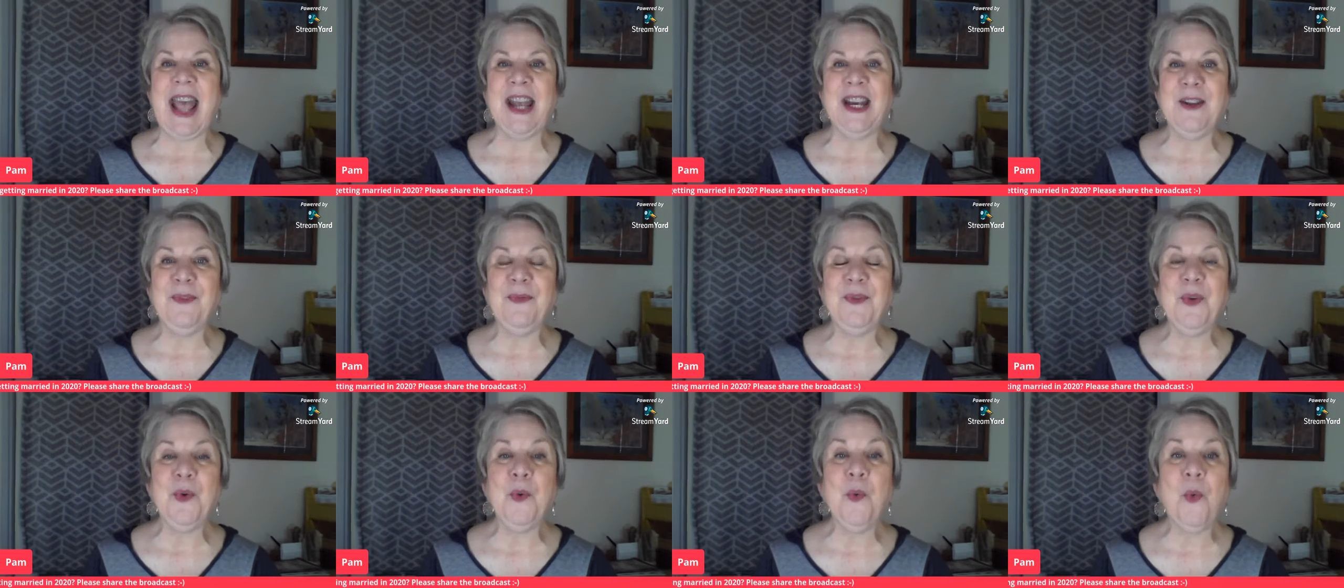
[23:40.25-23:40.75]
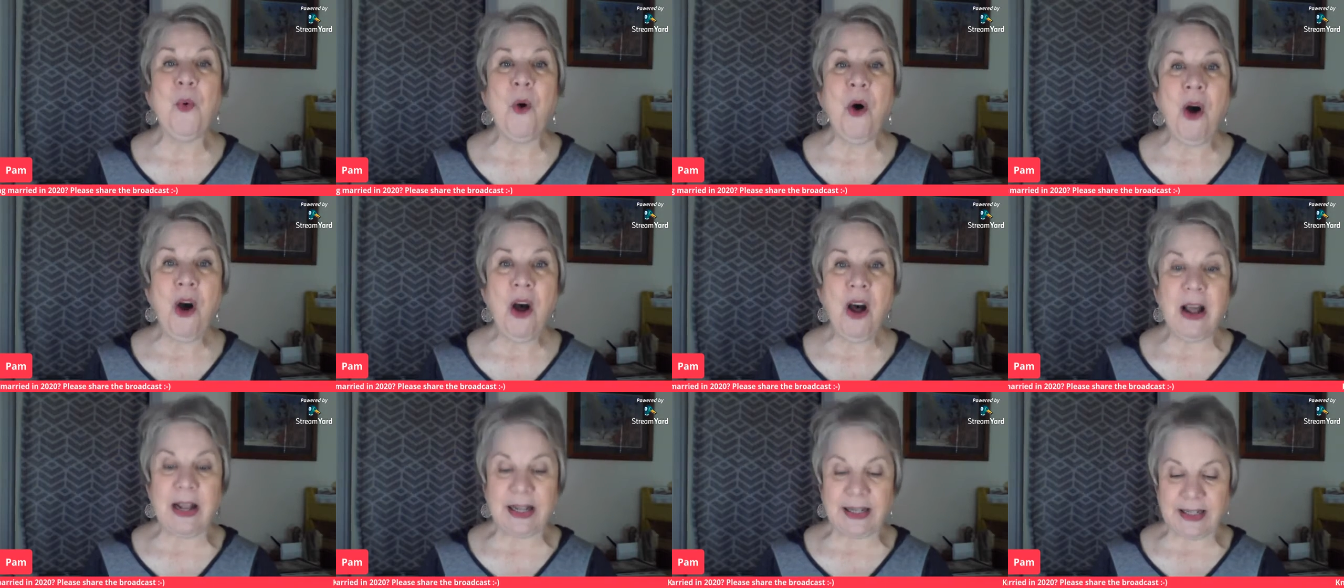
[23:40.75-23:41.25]
And if you
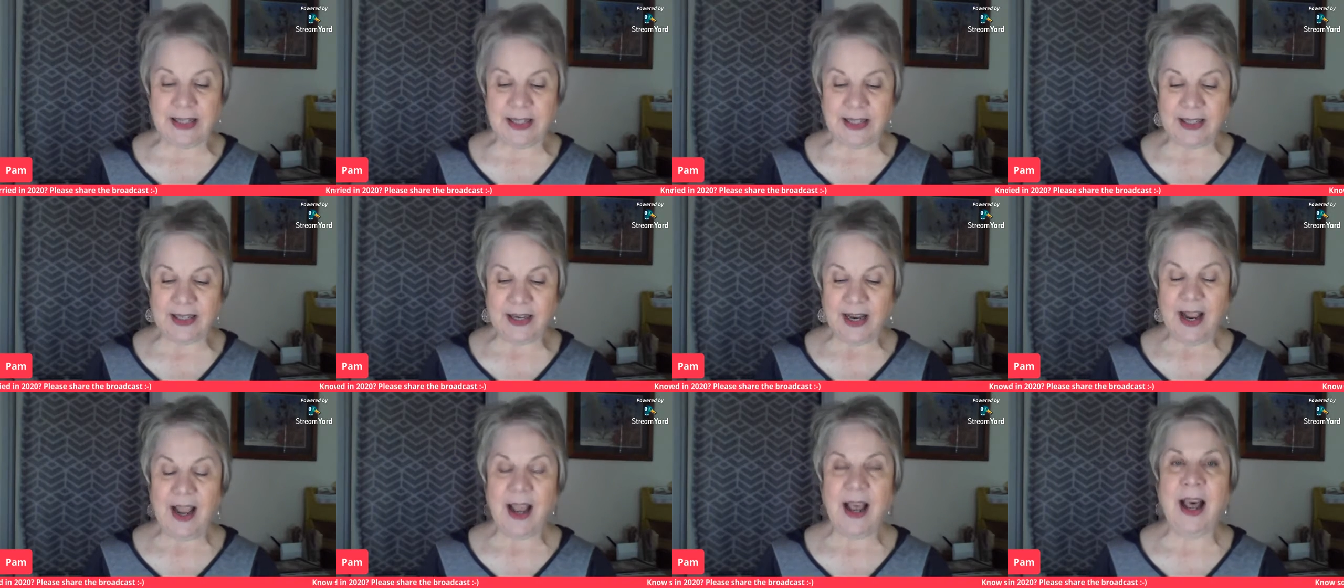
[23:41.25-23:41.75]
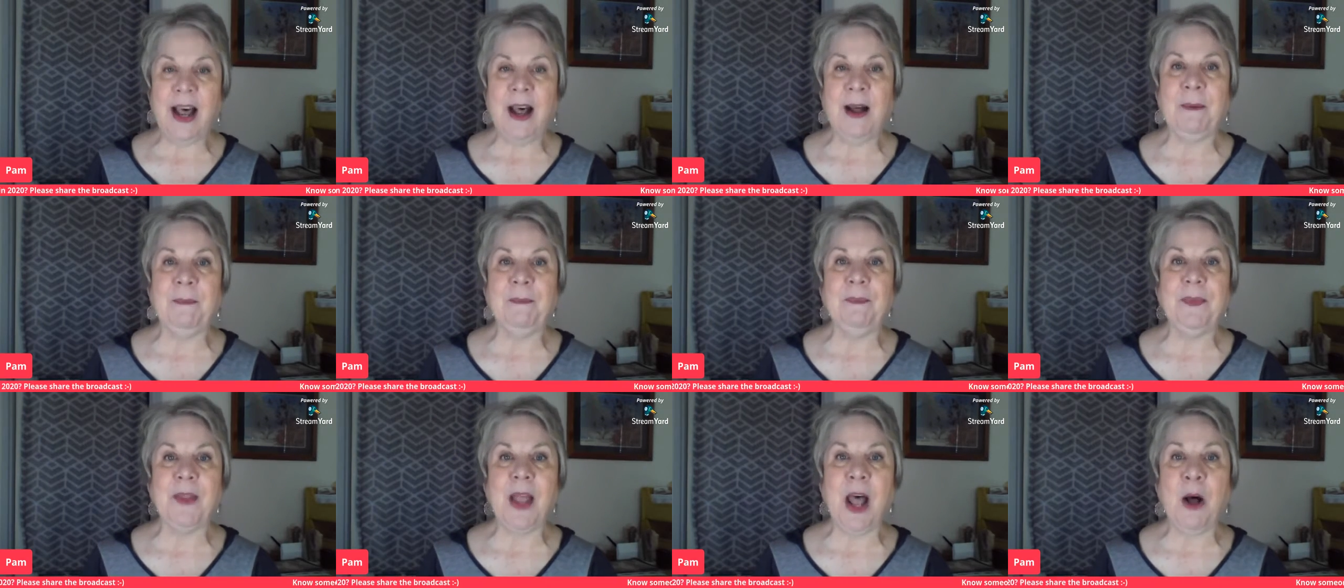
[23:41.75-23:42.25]
want,
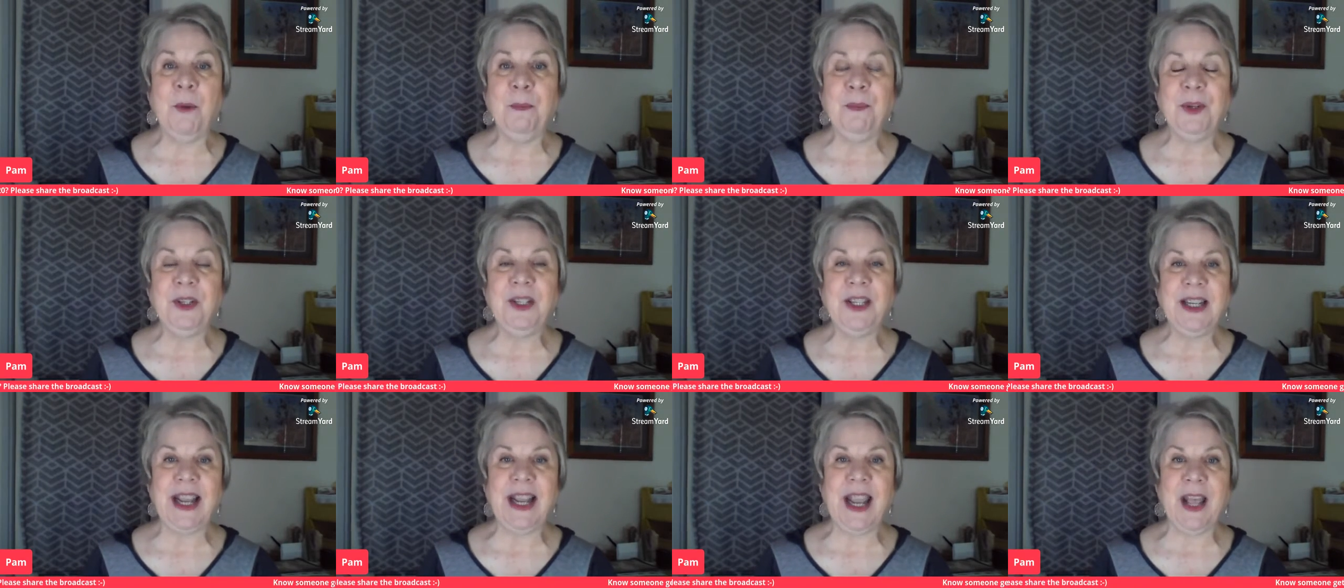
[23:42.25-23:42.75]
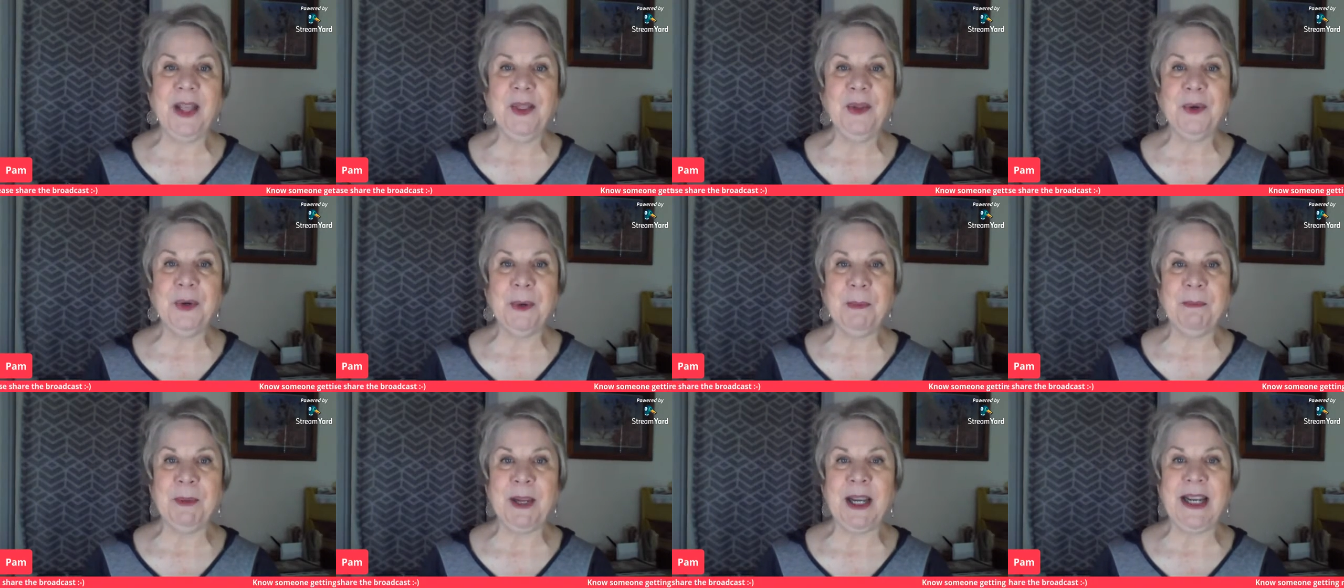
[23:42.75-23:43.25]
I'll put
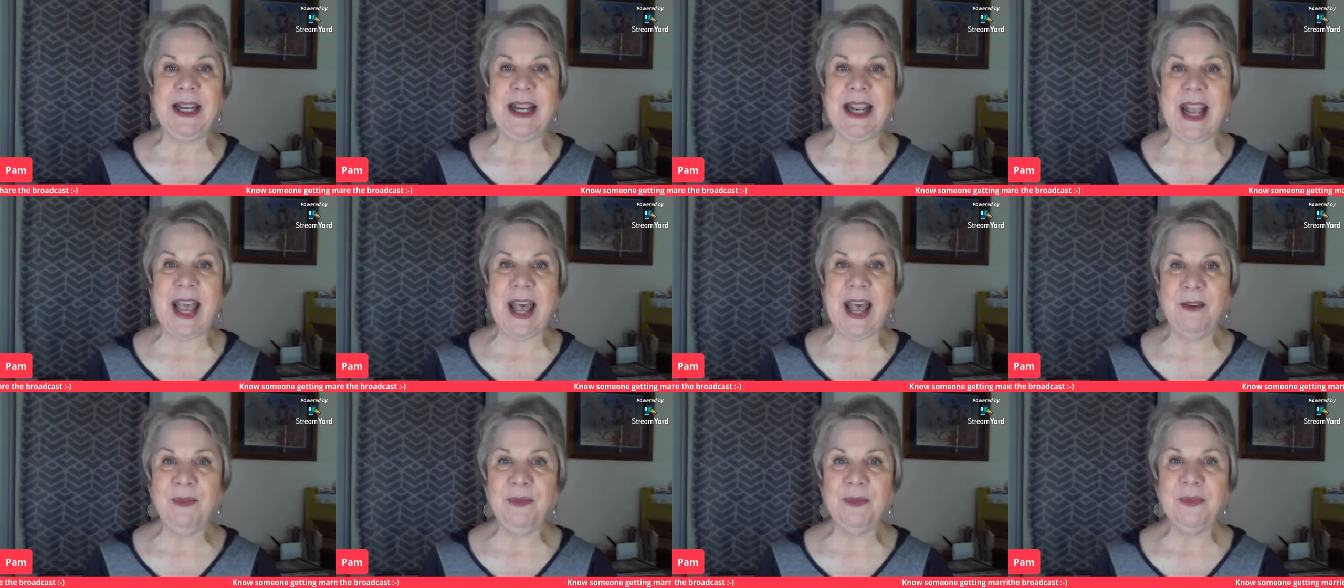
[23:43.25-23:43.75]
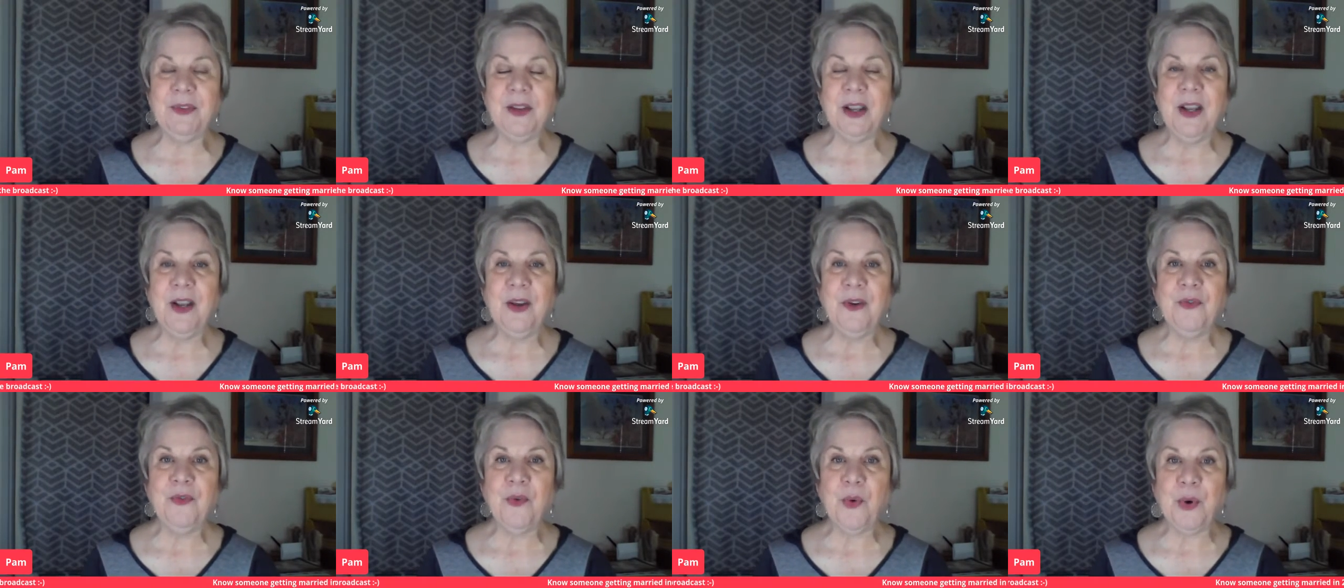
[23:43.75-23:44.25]
together a PDF
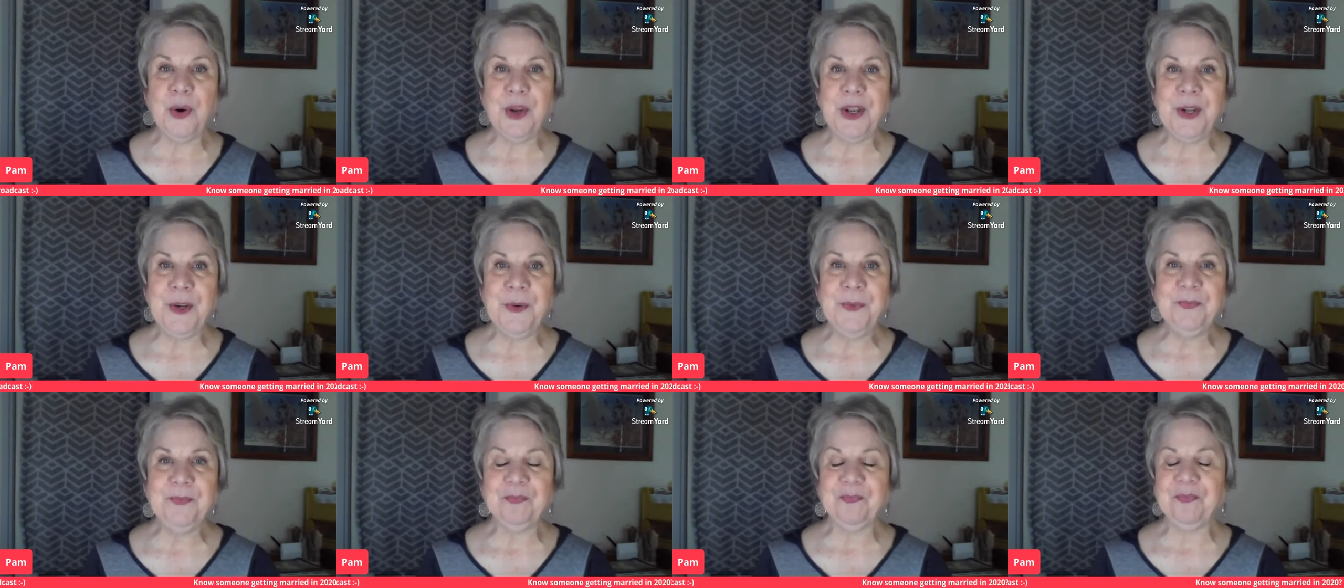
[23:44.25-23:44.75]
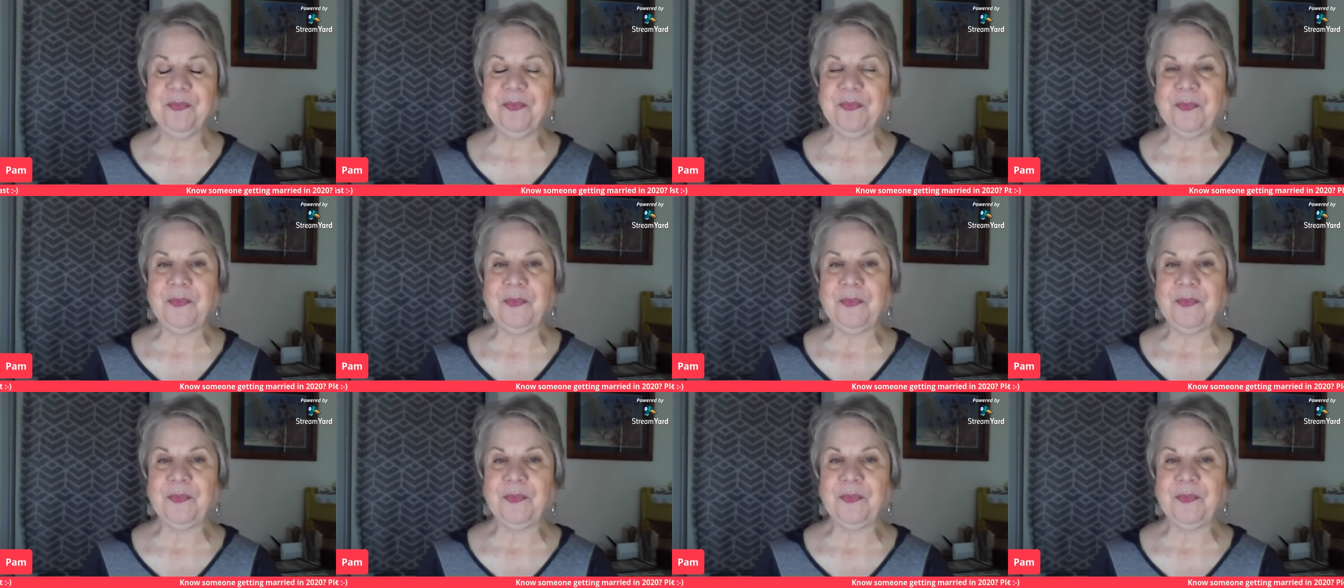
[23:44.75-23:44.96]
for you.